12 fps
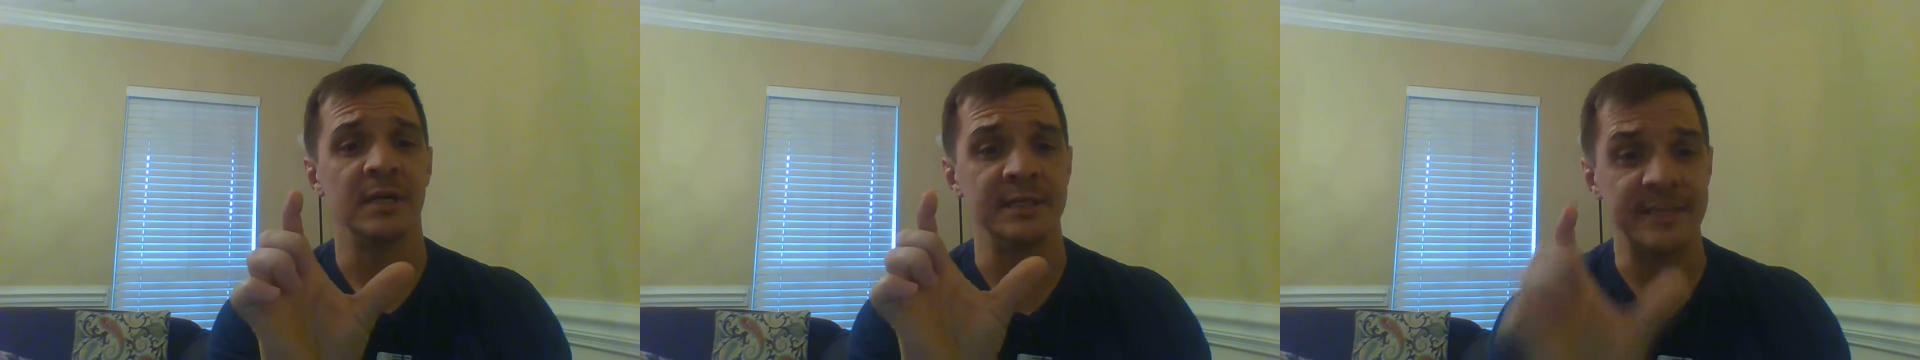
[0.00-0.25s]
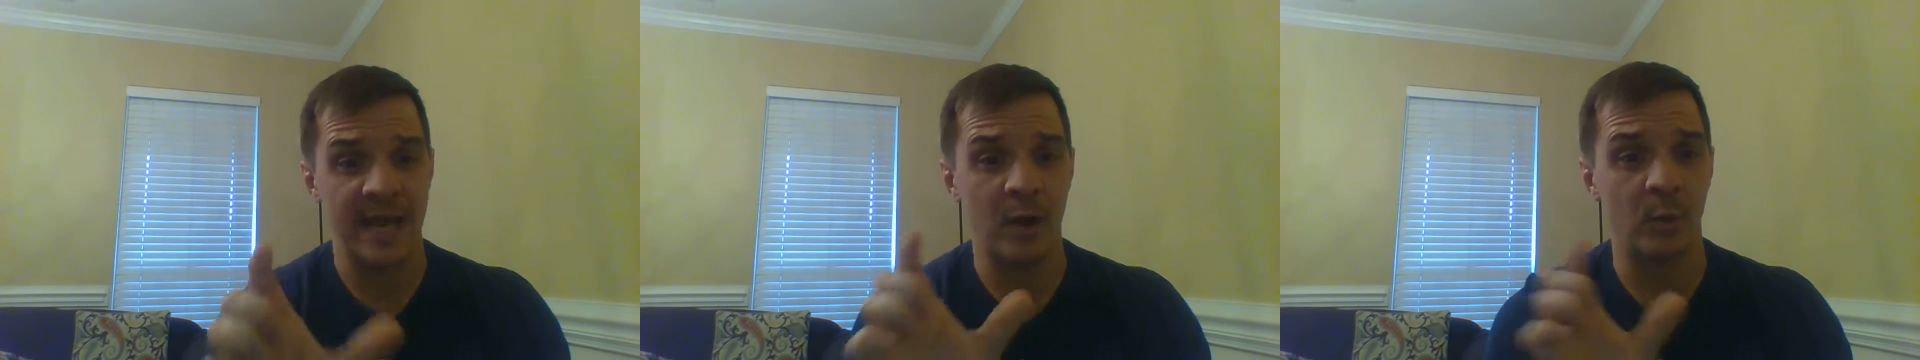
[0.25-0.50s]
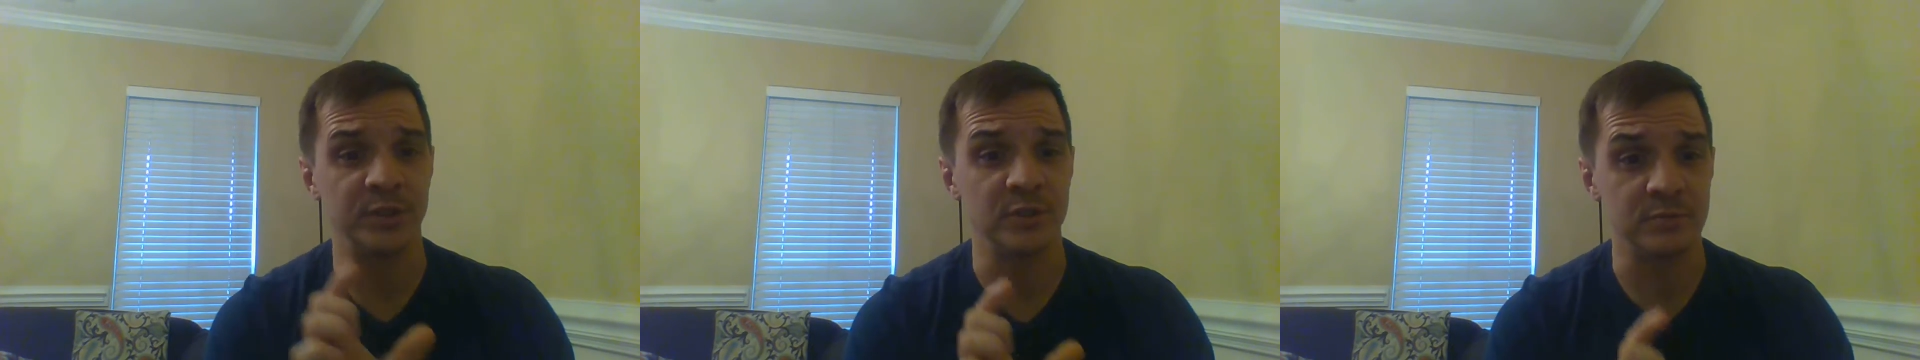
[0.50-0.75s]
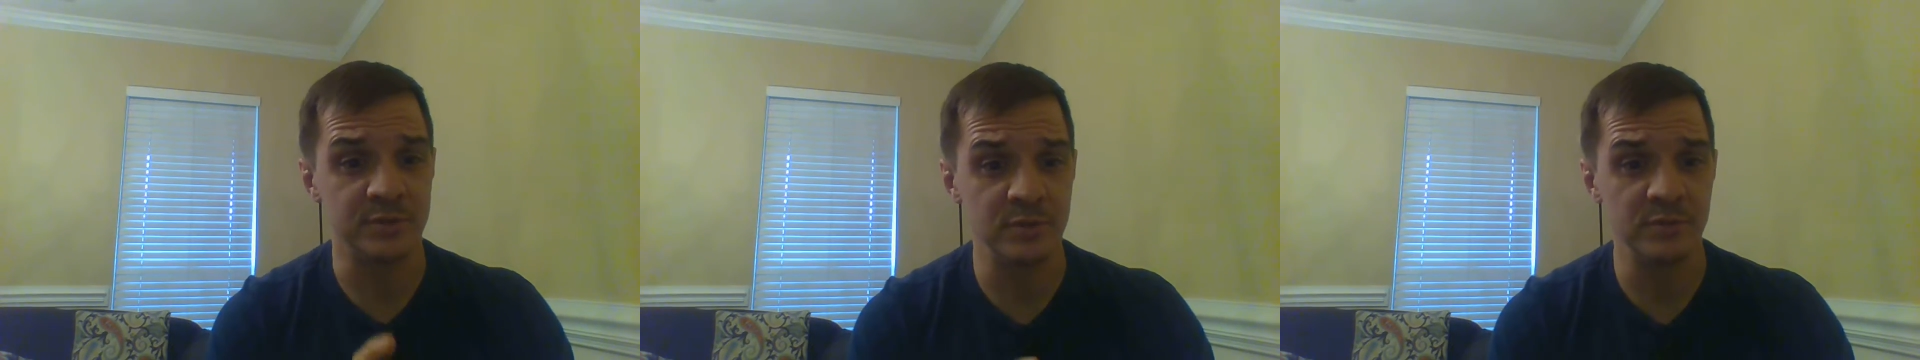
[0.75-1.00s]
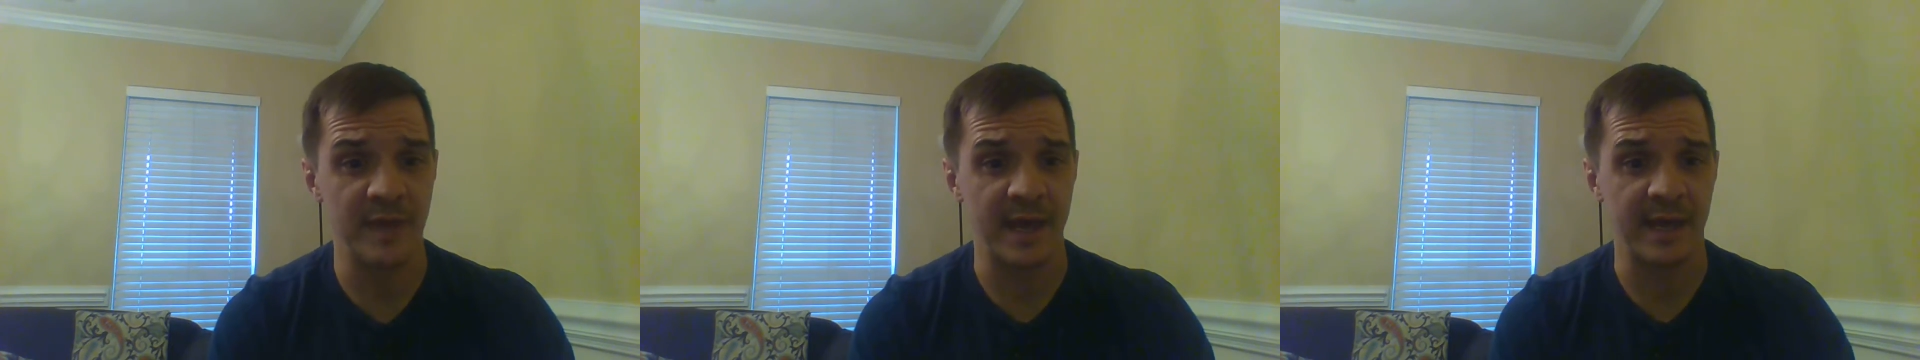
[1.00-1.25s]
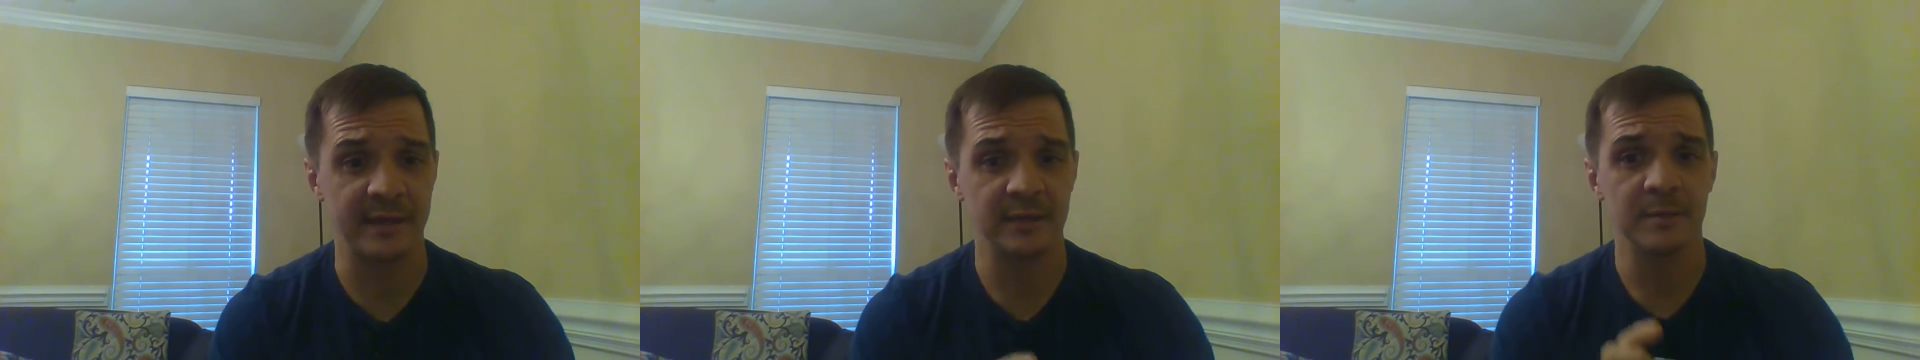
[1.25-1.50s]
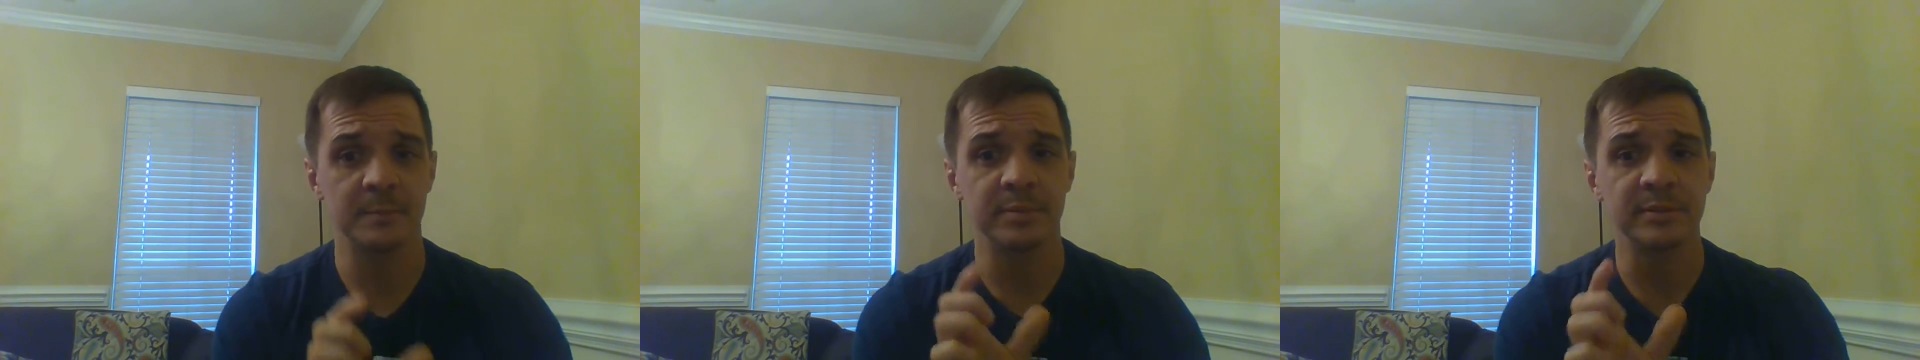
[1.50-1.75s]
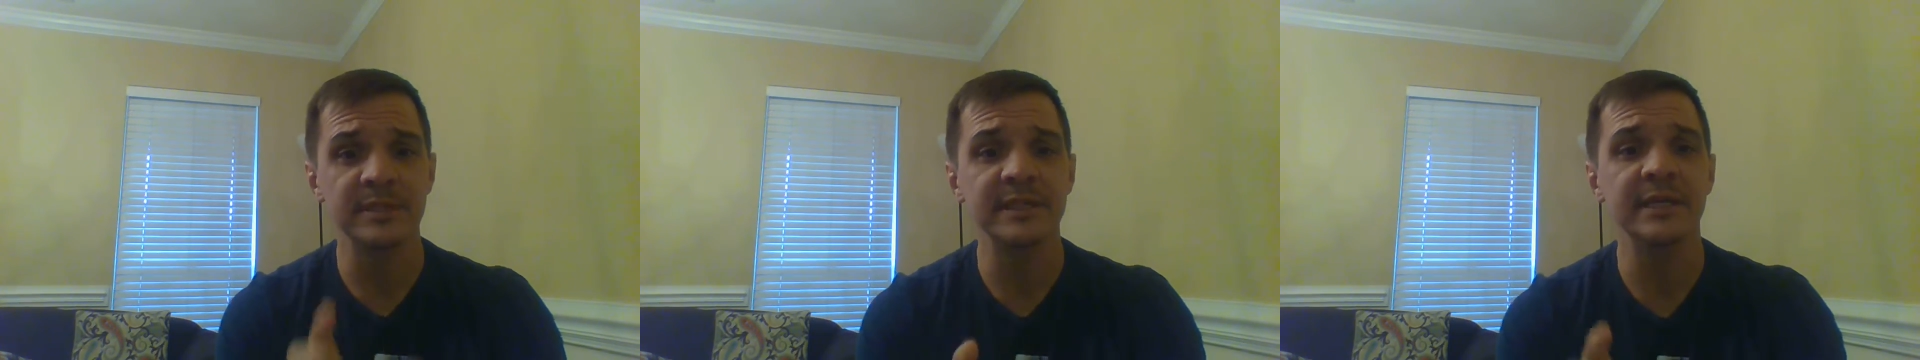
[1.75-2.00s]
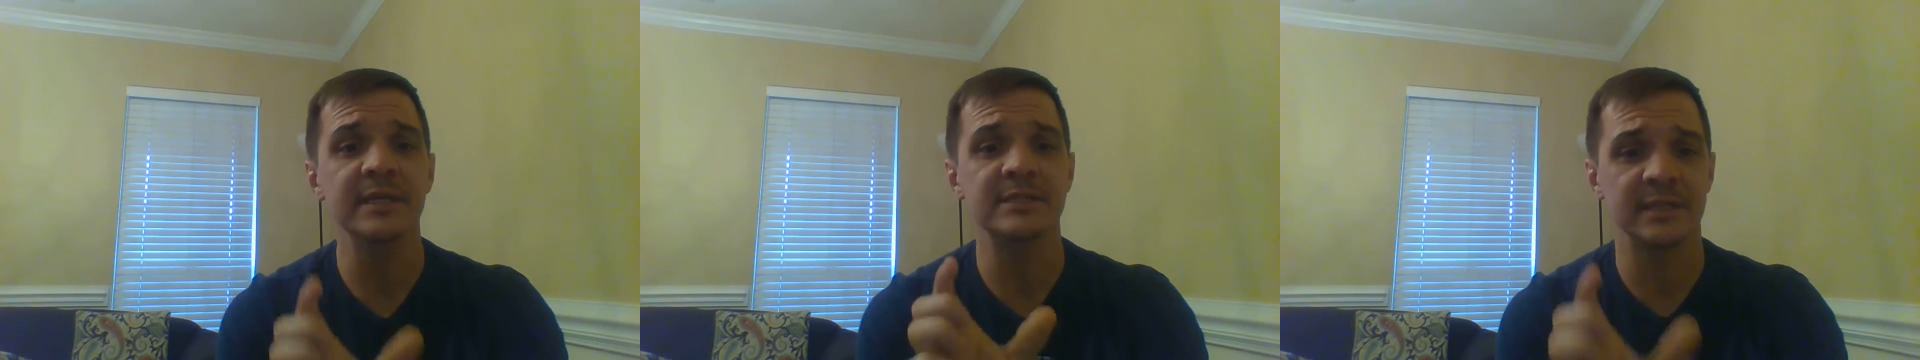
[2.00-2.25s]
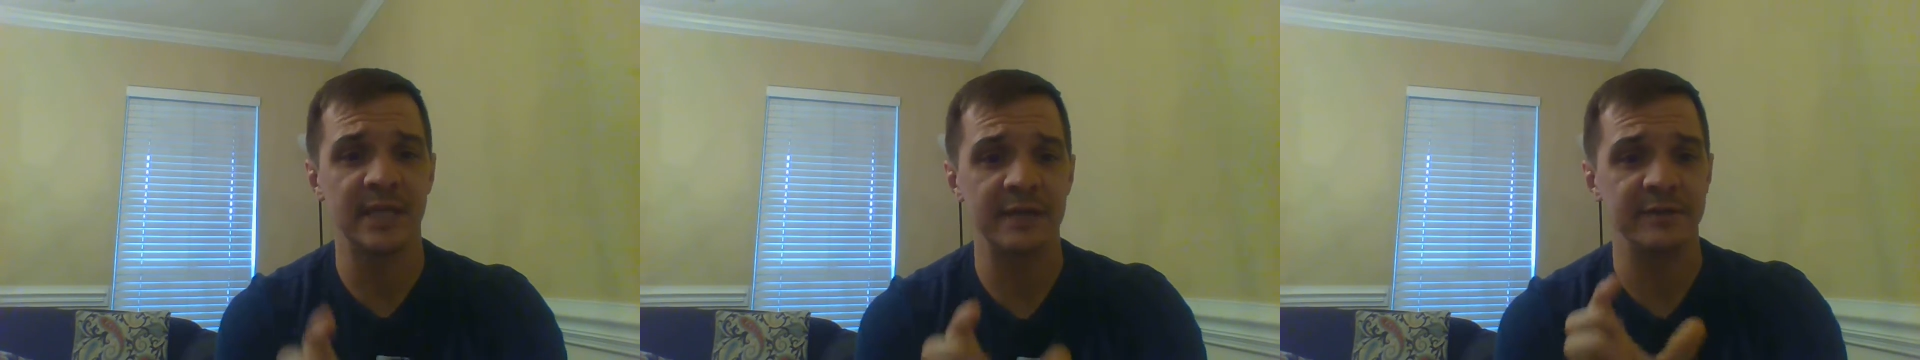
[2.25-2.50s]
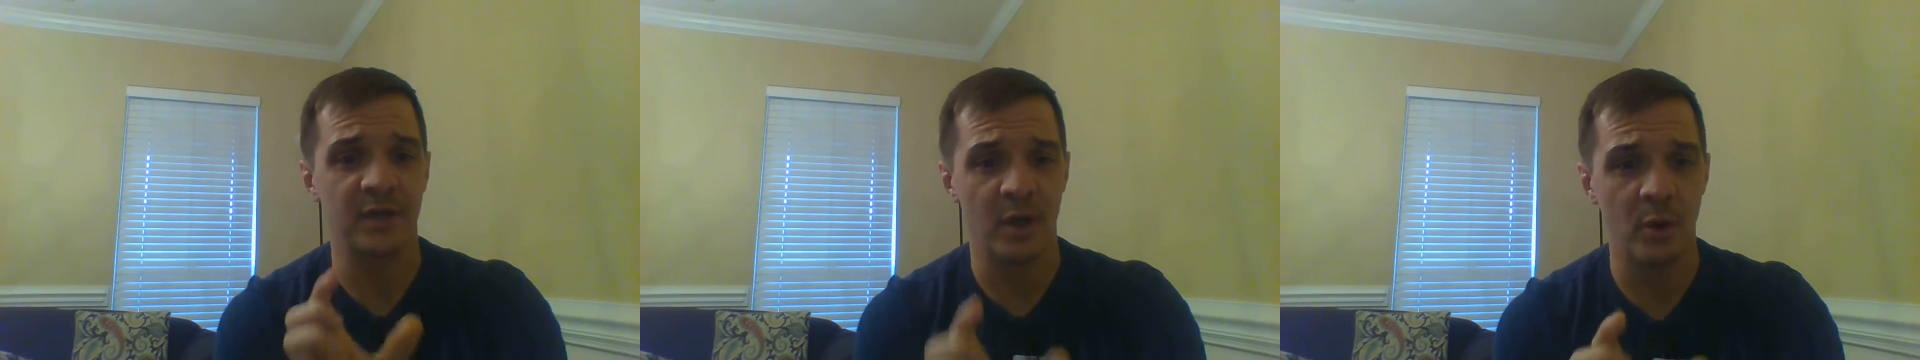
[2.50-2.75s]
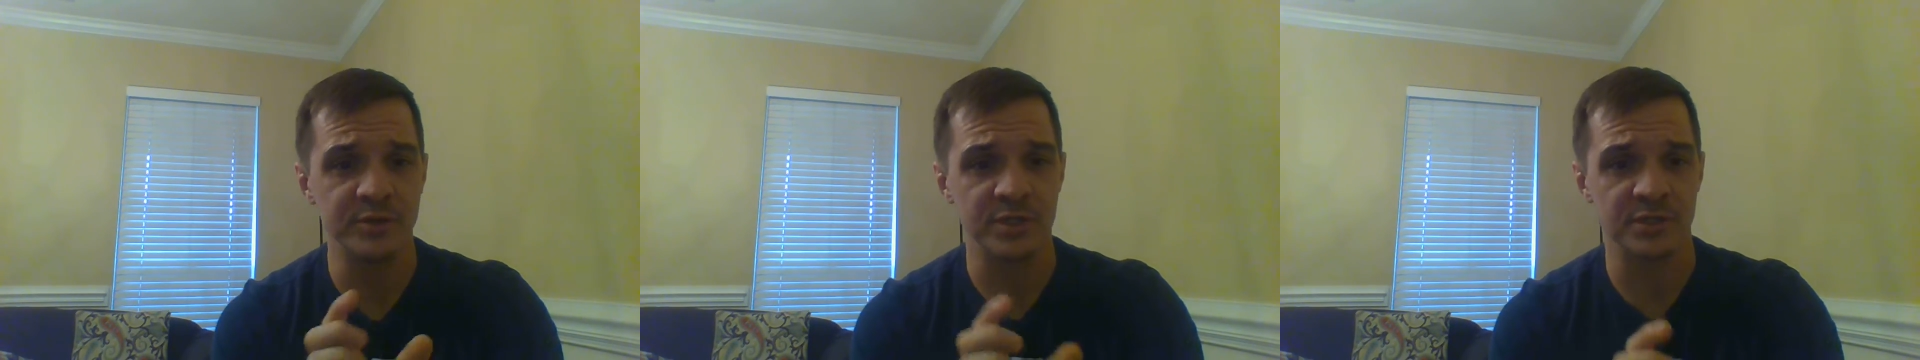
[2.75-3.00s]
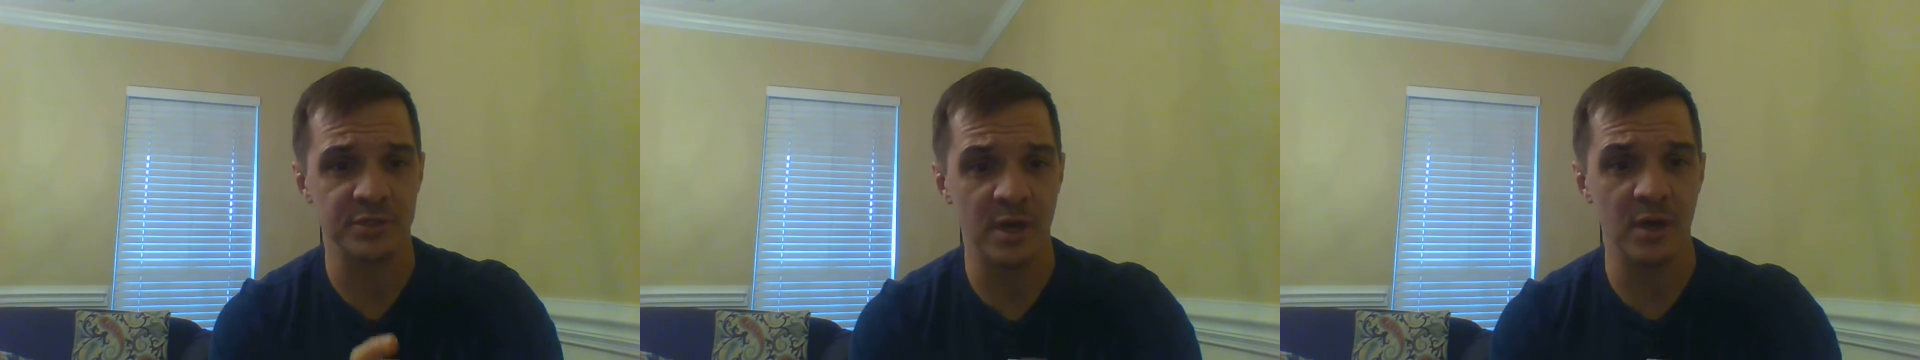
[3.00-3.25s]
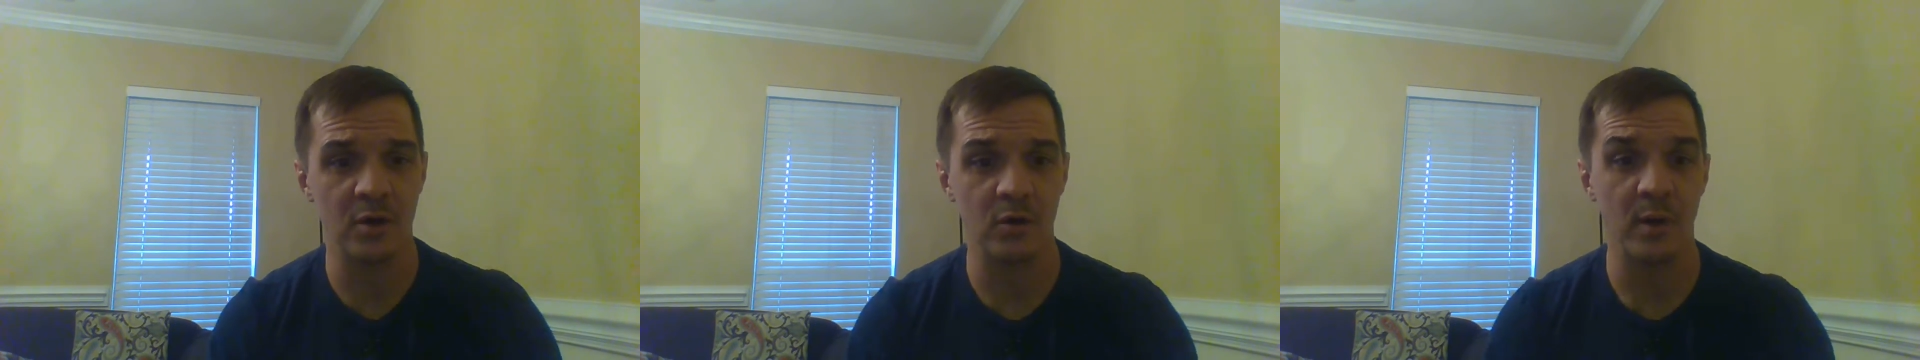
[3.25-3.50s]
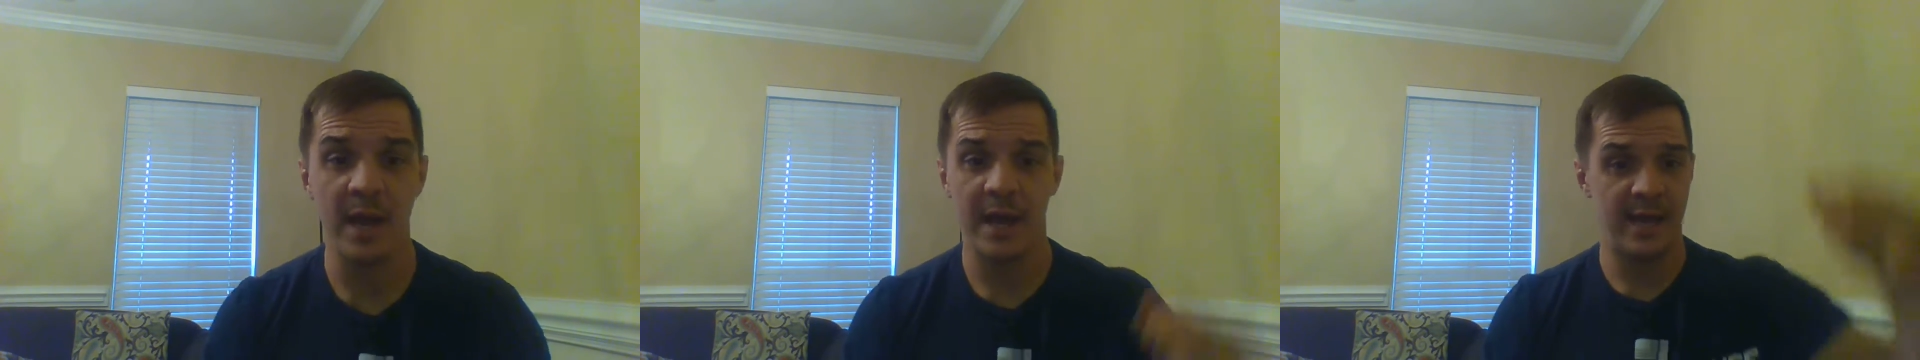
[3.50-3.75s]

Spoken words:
Now, when you do that, please let the coaches know,